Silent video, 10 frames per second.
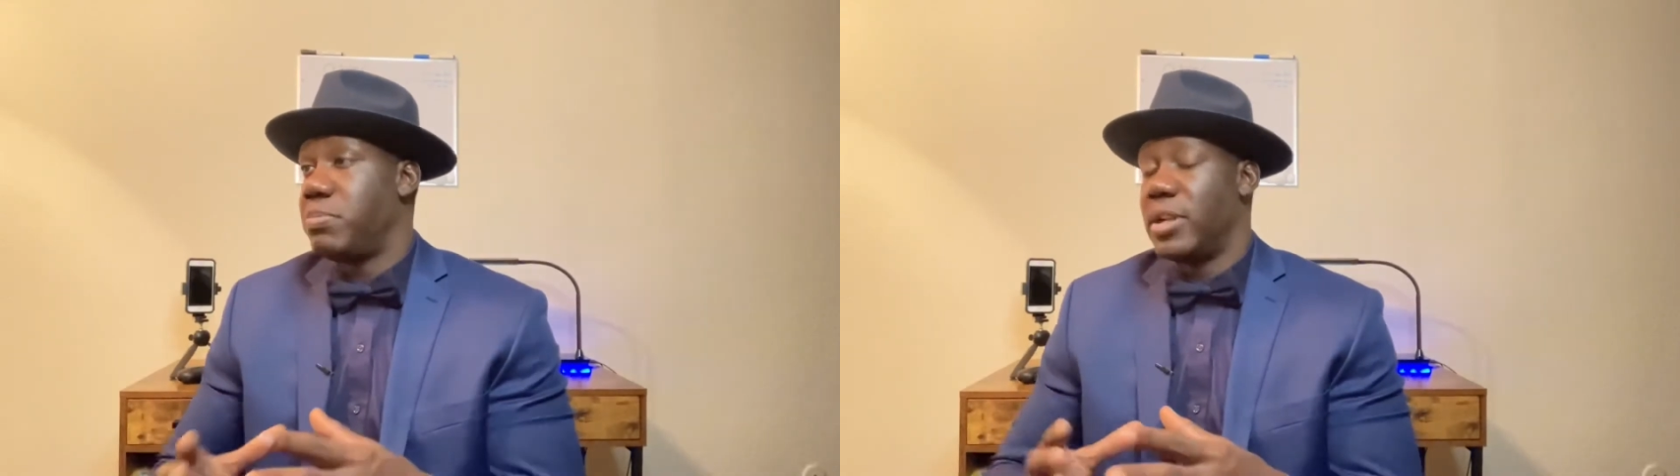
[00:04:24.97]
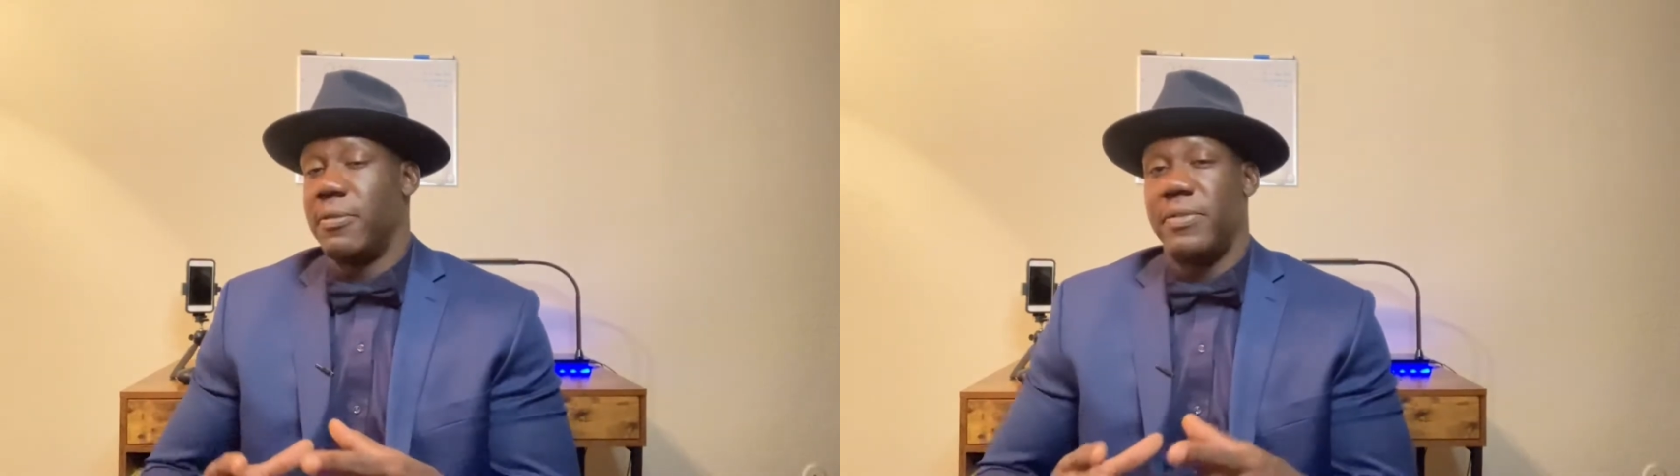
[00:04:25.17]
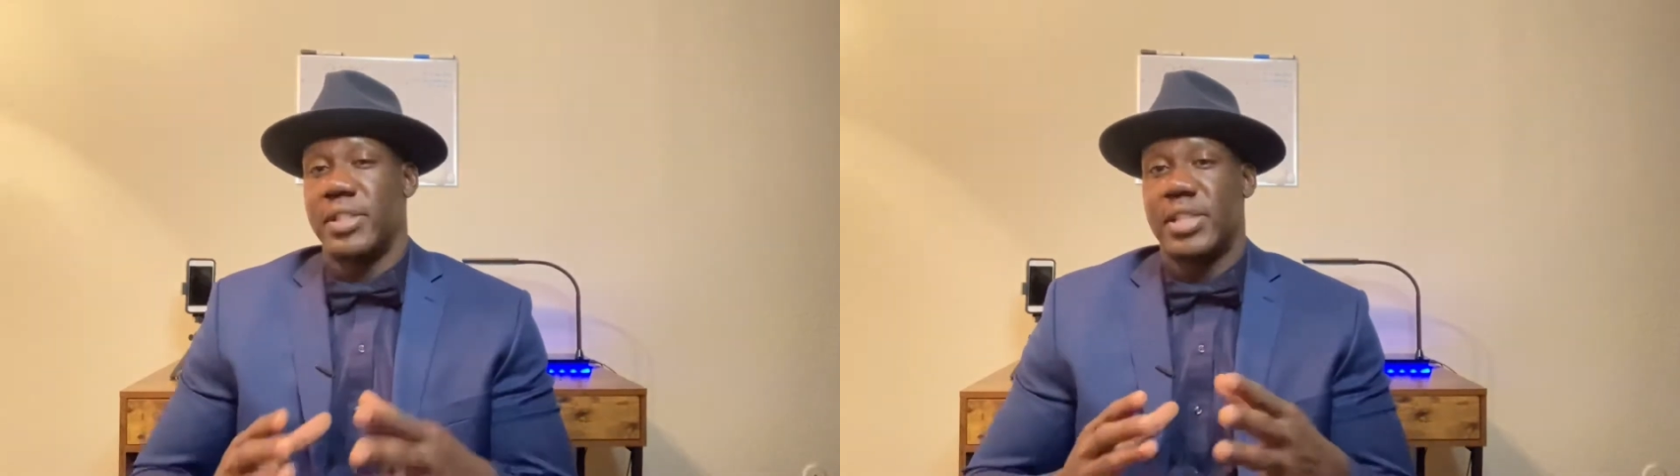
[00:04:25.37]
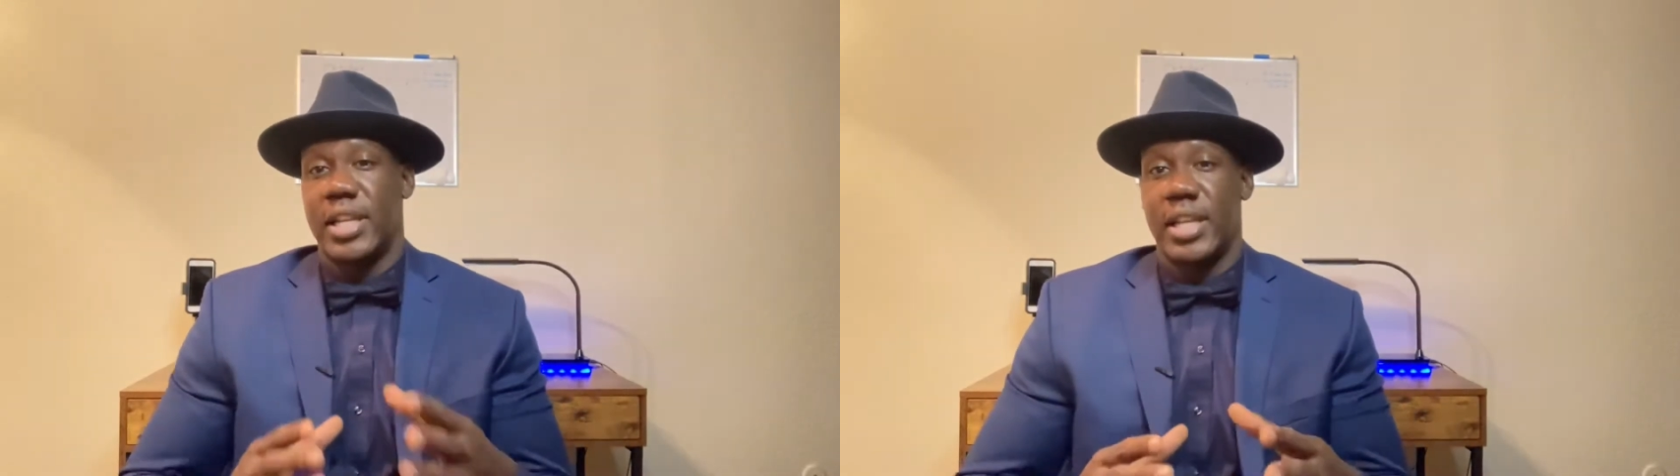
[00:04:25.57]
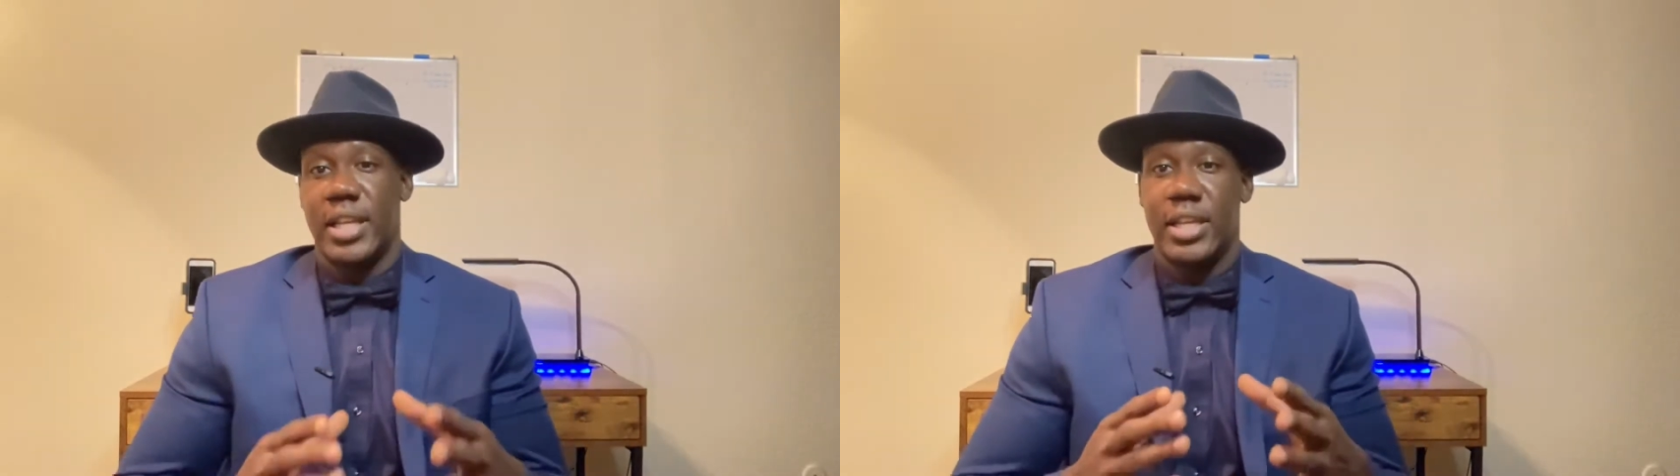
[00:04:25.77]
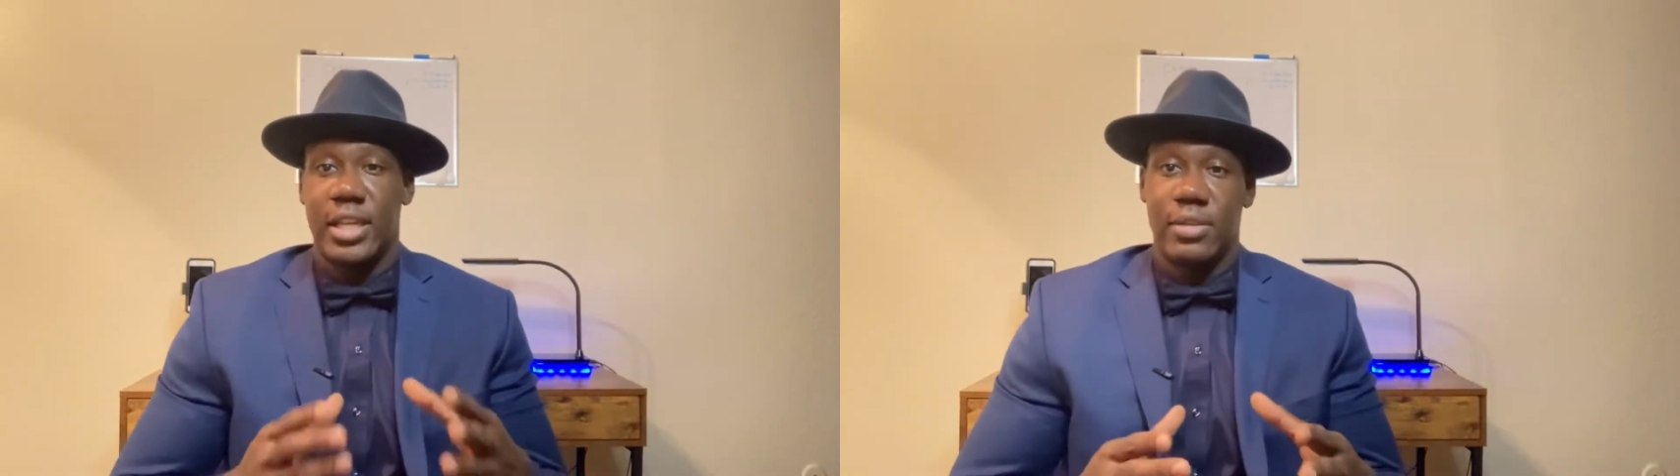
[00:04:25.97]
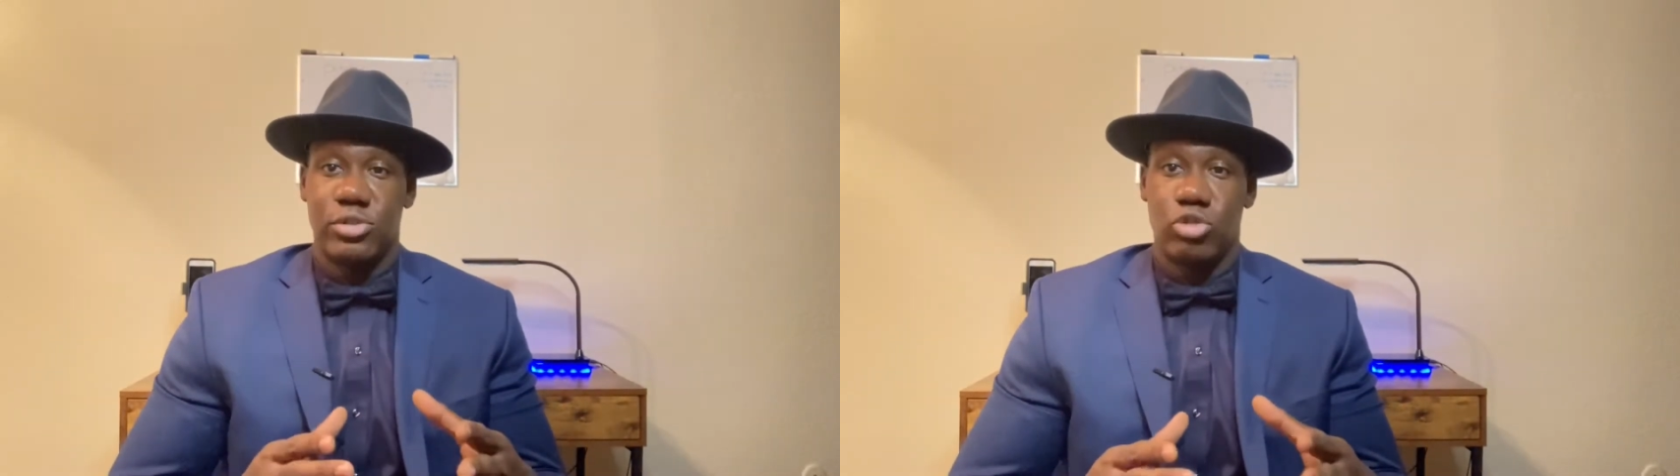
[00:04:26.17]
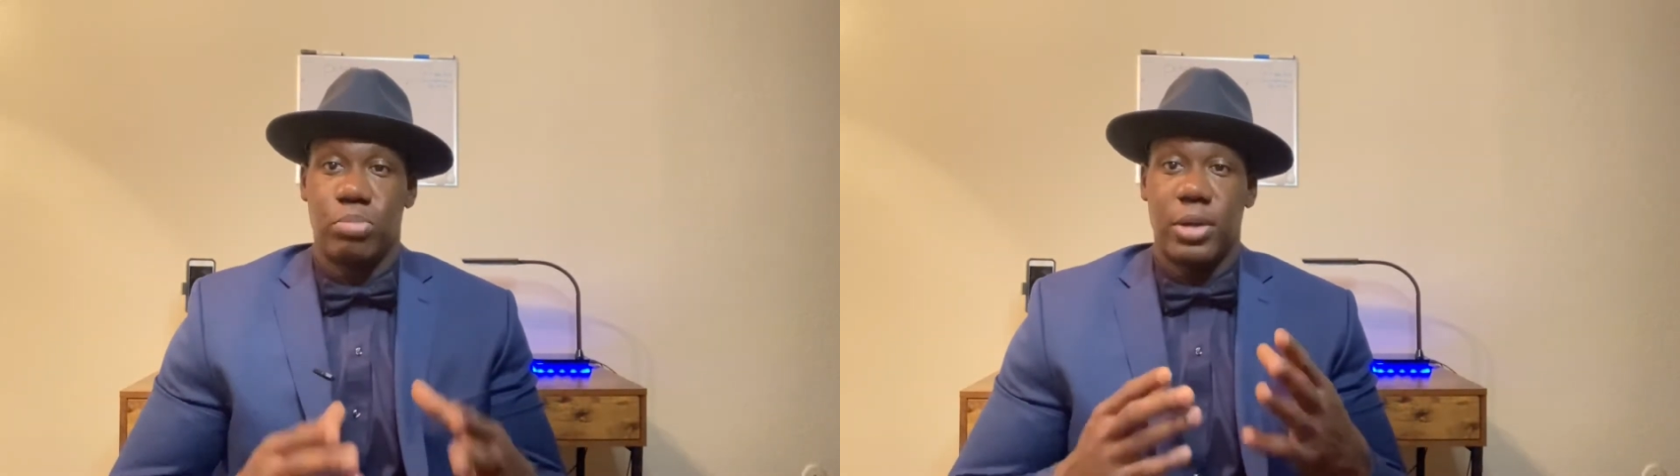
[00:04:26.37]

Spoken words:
benefits that it gives you,